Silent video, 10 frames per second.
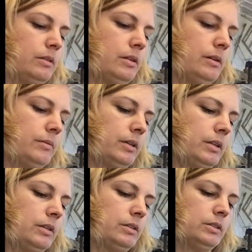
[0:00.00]
I'm
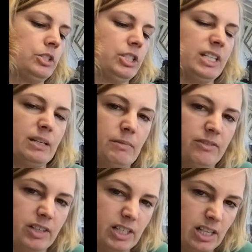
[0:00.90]
gonna just taking my
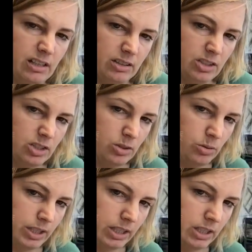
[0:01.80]
fingernail and
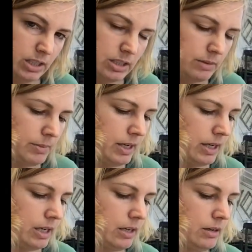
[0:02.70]
scoring across the
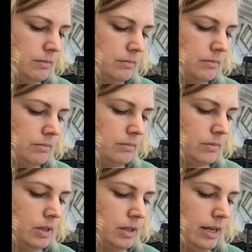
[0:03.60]
bottom,
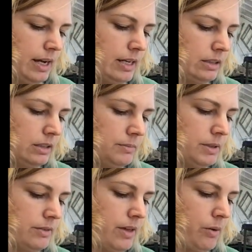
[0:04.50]
adding a little
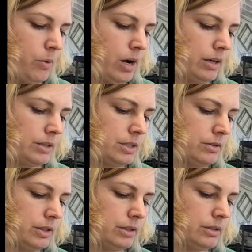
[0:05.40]
bit of that water to
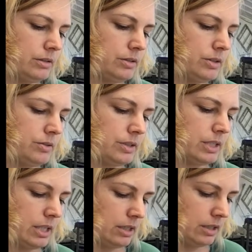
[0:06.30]
it so it's
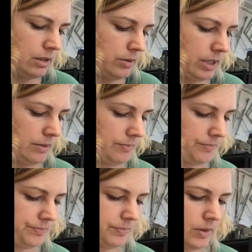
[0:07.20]
kind of gooey.
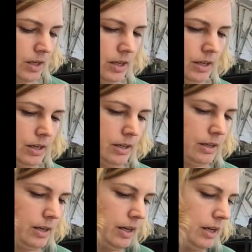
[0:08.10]

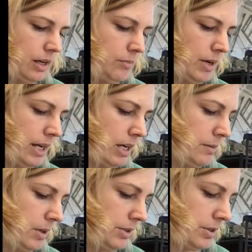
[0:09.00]
And my
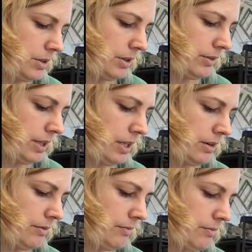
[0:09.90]
eyeballs are going right here.
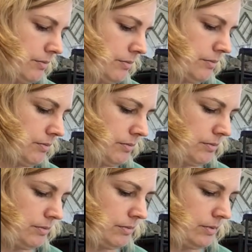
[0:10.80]

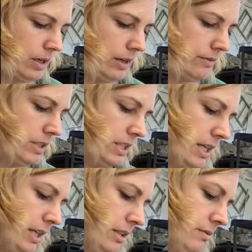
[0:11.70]
I've
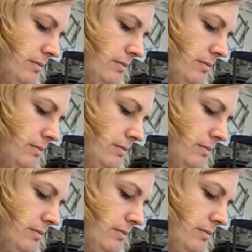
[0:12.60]
decided.